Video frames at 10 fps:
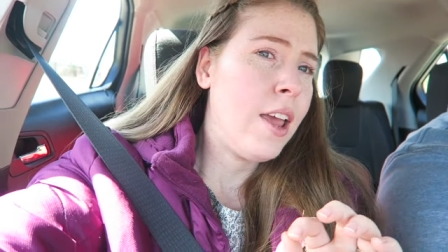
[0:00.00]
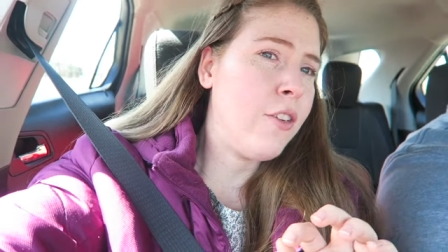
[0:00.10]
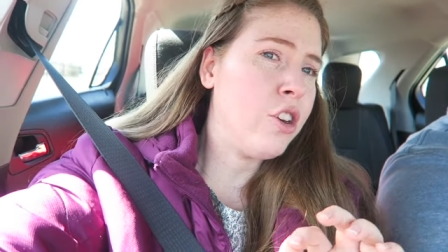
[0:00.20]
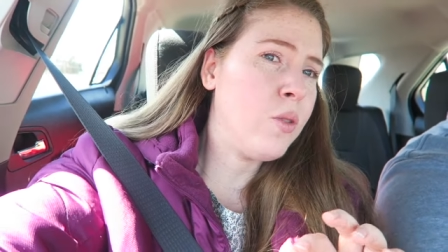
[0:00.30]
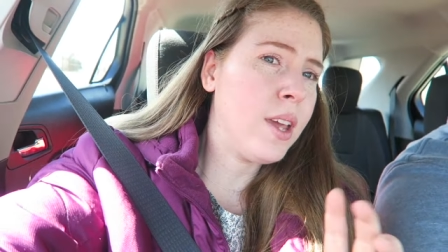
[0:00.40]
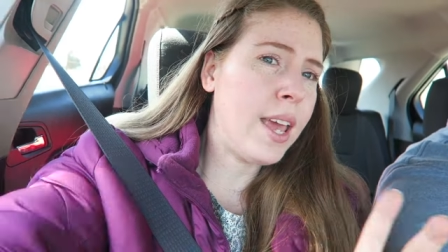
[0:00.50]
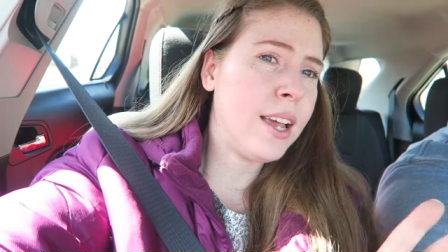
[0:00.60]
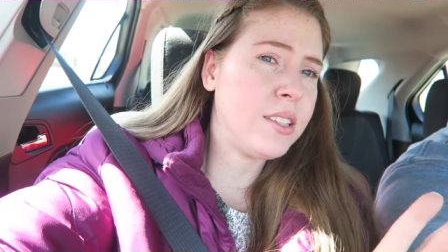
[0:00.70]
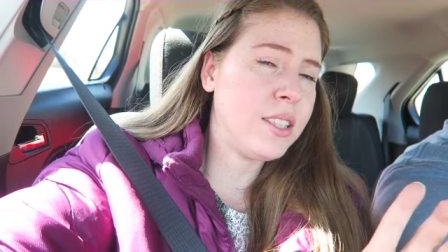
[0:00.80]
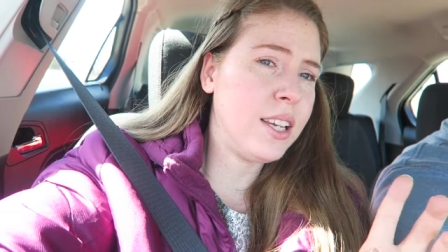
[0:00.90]
if you're doing
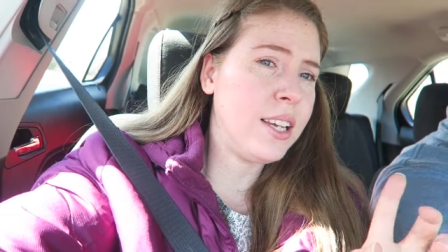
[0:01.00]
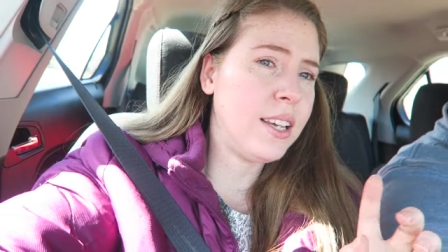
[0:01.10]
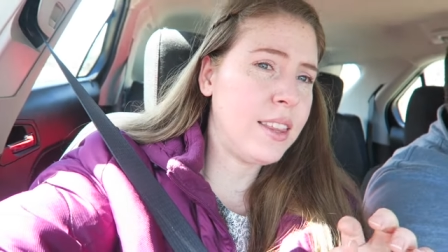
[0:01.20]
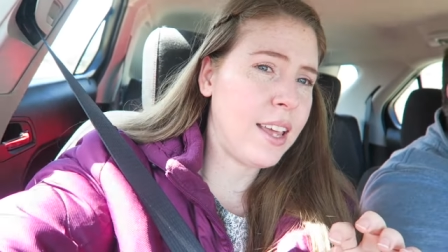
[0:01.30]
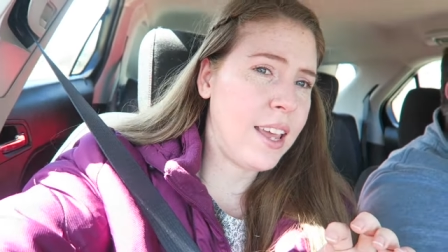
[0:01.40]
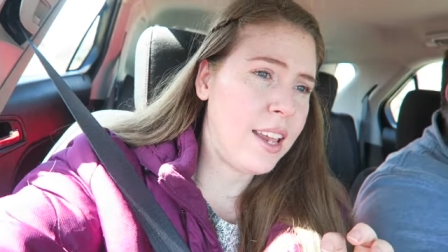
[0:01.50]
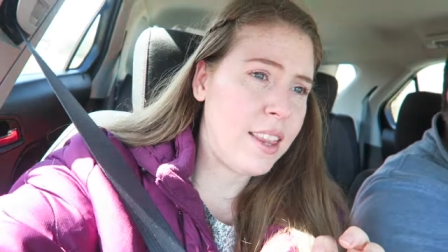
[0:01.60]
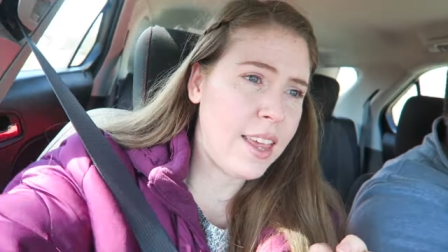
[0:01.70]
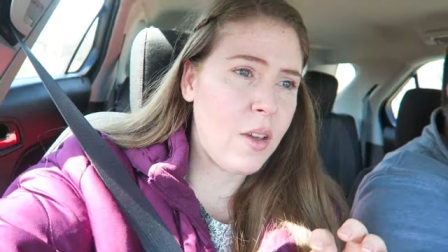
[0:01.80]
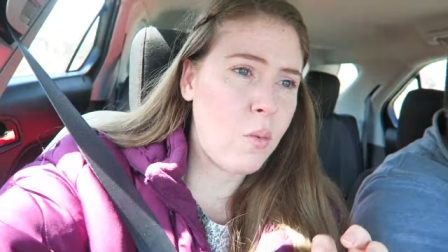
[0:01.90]
ICSI,
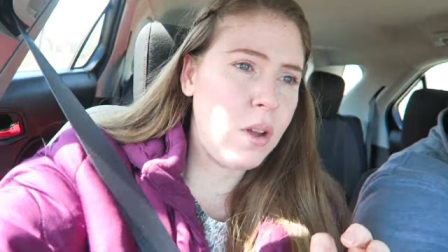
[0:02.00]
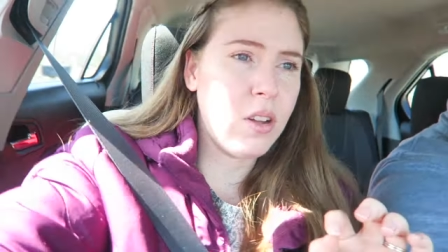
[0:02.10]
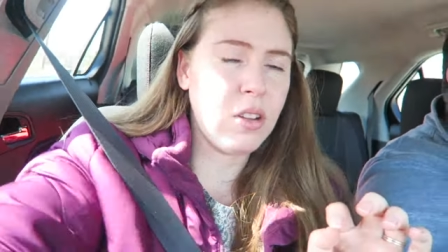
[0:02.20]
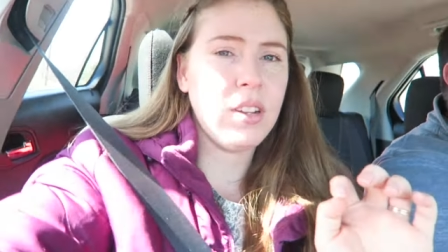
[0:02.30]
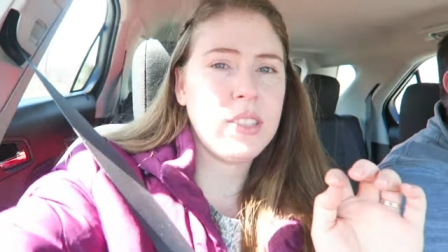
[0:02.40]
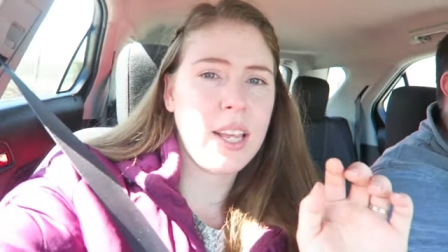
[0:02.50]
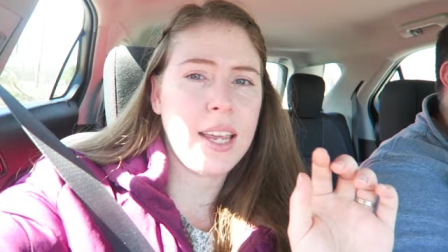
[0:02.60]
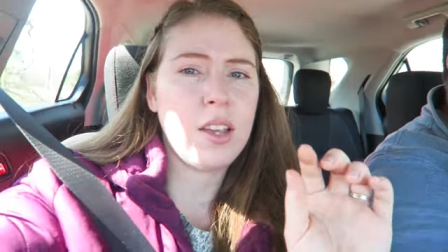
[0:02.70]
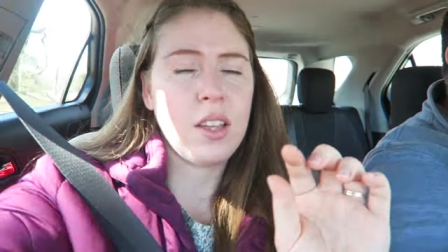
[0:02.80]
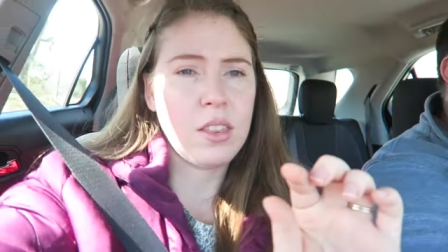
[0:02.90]
then they will
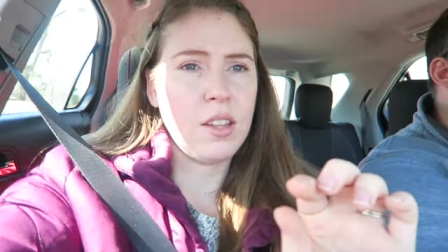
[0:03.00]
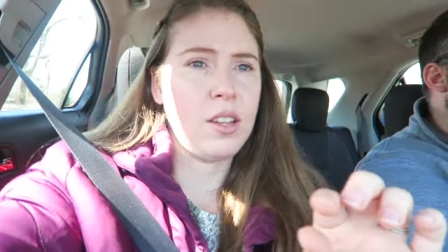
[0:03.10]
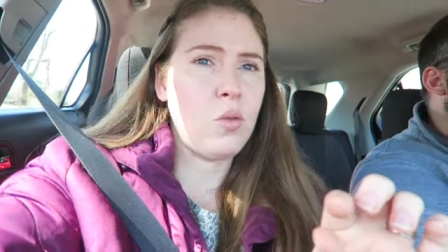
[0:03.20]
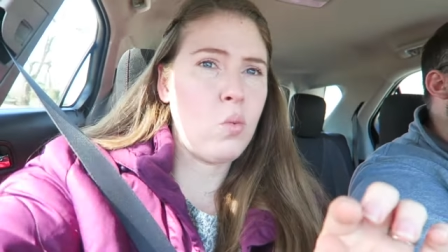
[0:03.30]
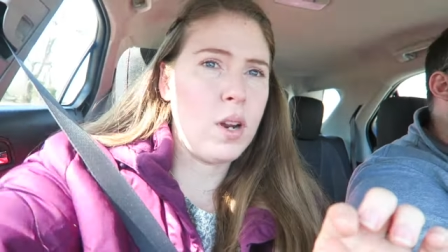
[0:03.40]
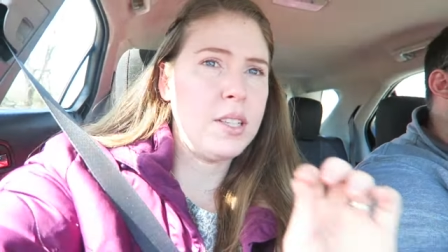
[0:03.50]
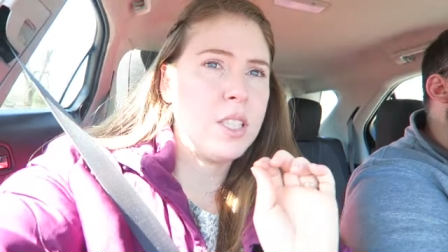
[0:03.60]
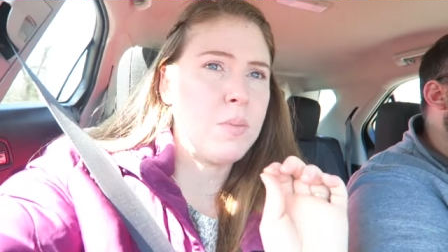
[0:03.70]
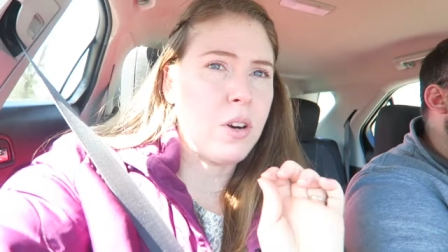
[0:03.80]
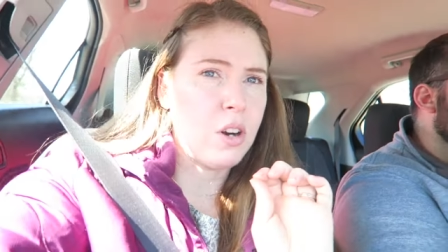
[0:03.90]
take the
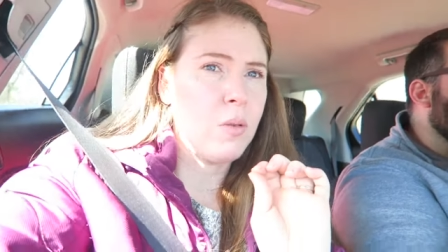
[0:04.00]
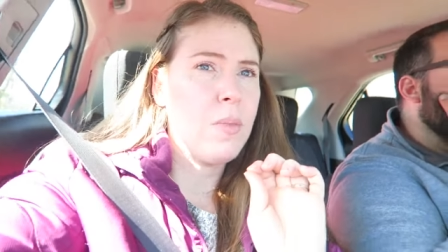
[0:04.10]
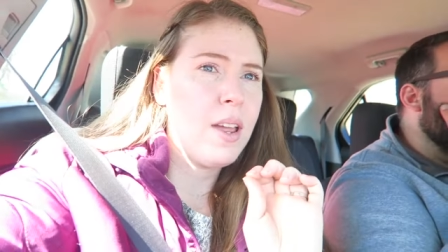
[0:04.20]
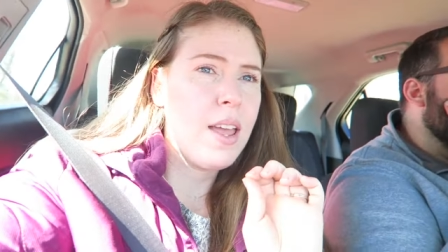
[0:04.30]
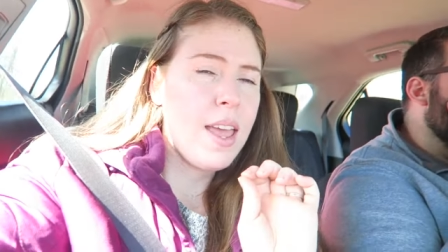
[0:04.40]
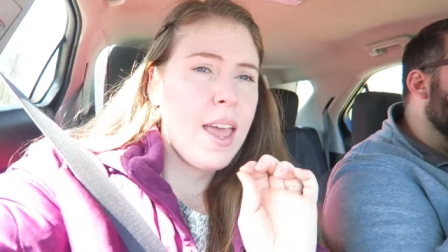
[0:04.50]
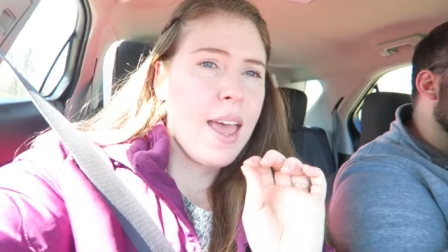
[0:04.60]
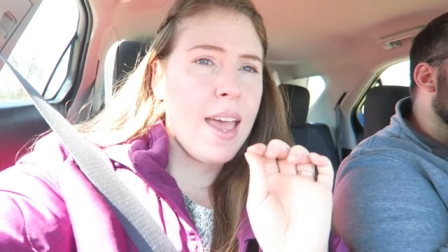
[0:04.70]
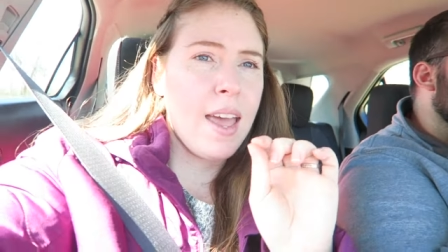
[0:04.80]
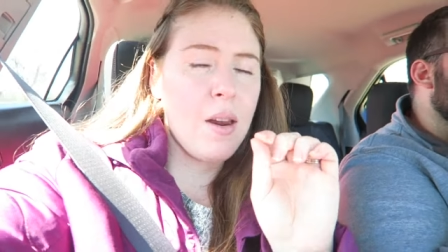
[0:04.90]
one
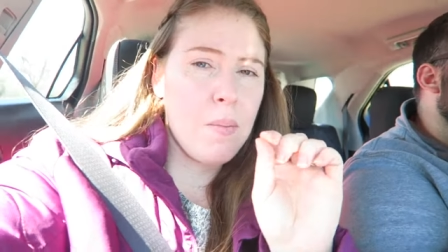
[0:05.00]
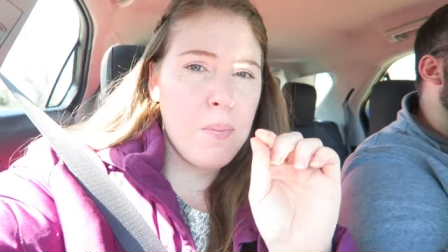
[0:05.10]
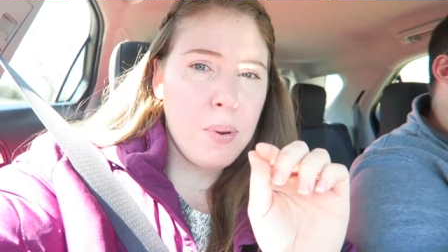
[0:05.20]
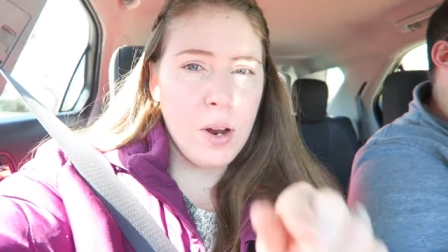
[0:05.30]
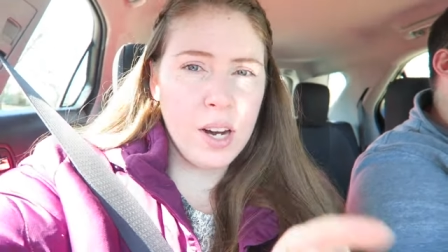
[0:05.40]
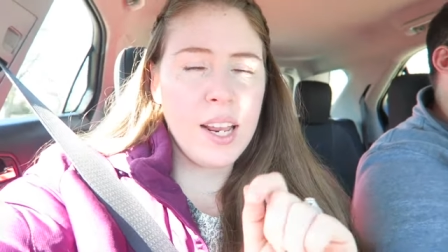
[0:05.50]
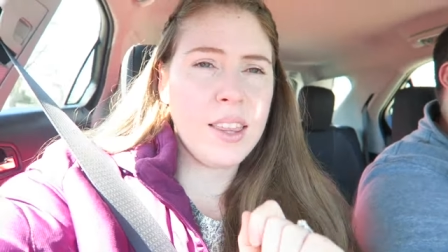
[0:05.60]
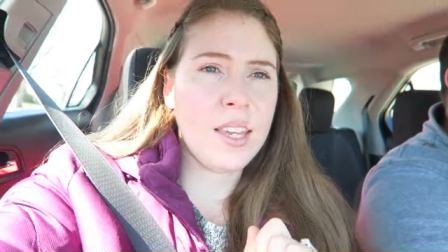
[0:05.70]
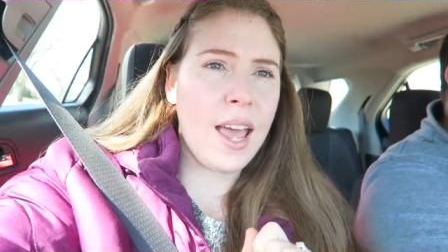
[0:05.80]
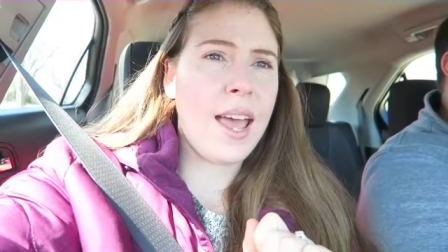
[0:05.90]
sperm and put it
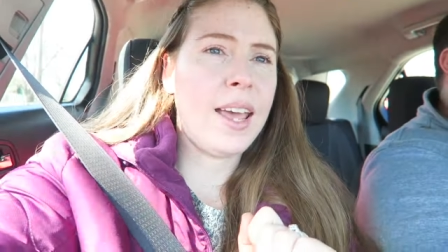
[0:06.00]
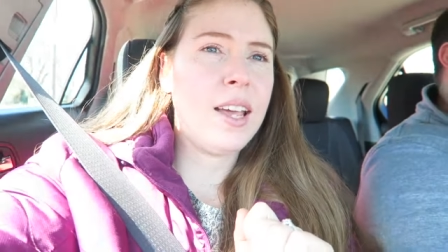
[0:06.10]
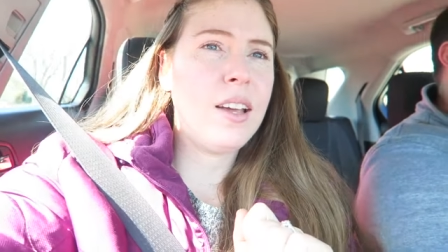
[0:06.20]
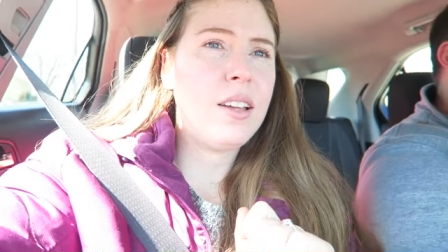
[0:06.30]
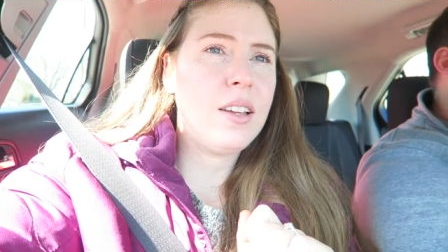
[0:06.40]
in the egg,